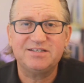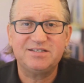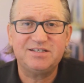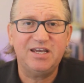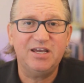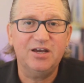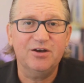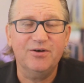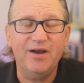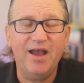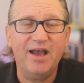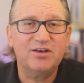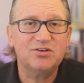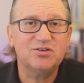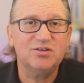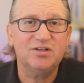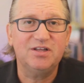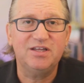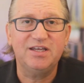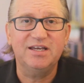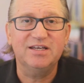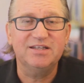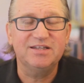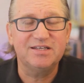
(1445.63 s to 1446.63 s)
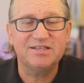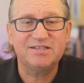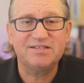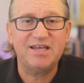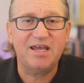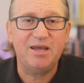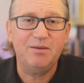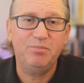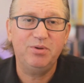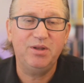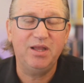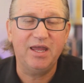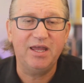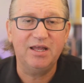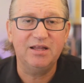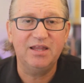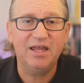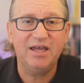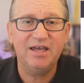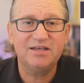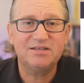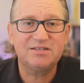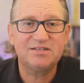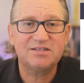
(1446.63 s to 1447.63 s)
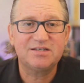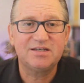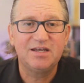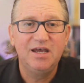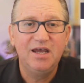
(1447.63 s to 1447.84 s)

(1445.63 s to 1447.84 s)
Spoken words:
here actually in the same playlist